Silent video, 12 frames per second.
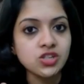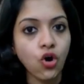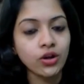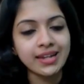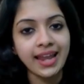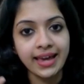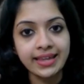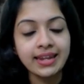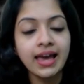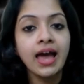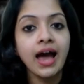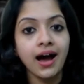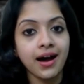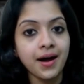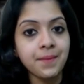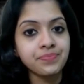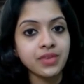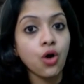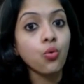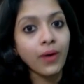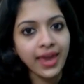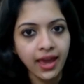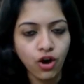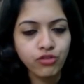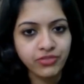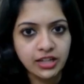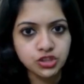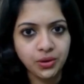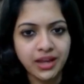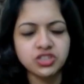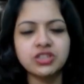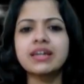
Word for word: online way of education.